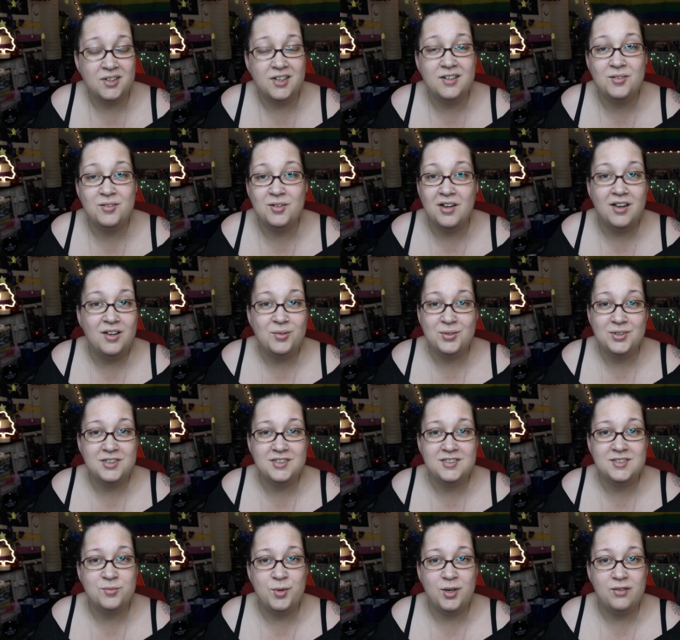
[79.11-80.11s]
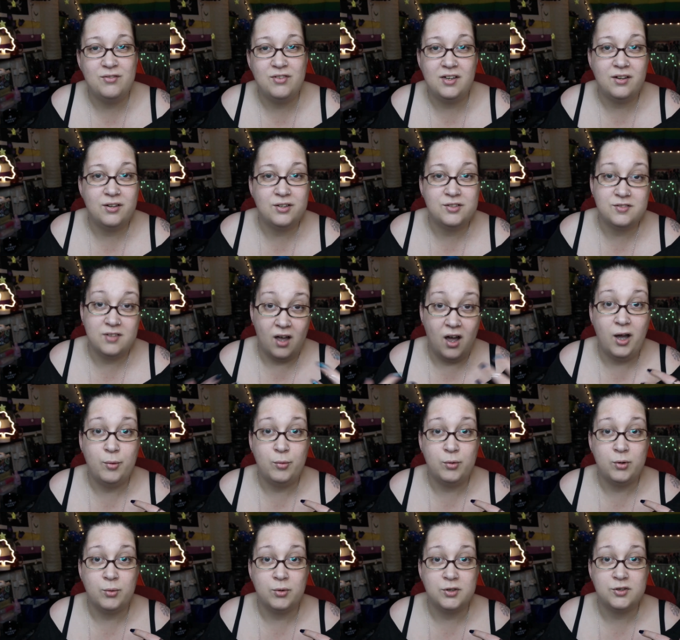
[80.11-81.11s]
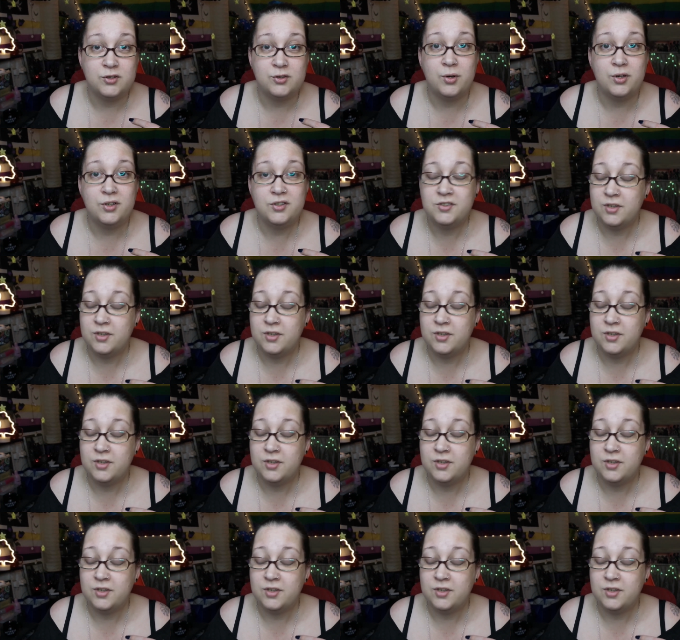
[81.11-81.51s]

And I wanted to make videos I would want to watch,